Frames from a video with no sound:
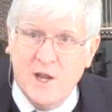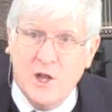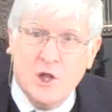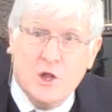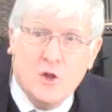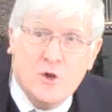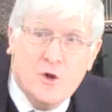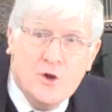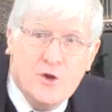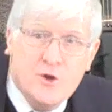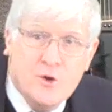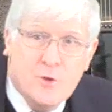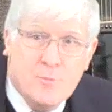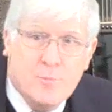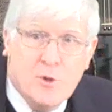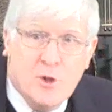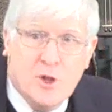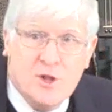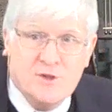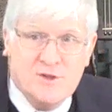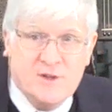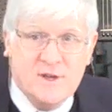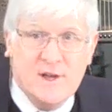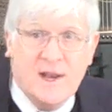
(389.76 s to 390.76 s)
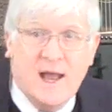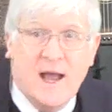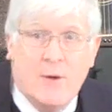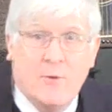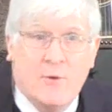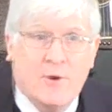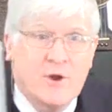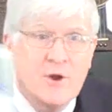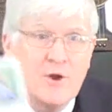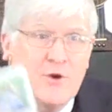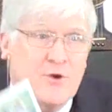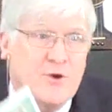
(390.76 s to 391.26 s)
included in your bulletin, I
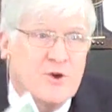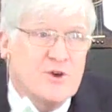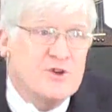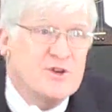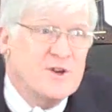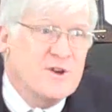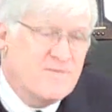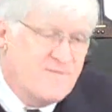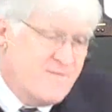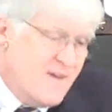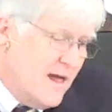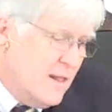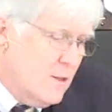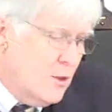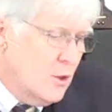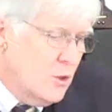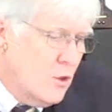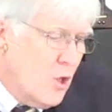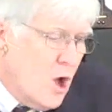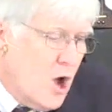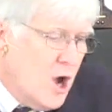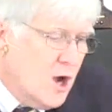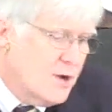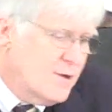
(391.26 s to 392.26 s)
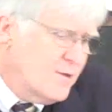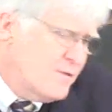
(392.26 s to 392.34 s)
would encourage you to follow along.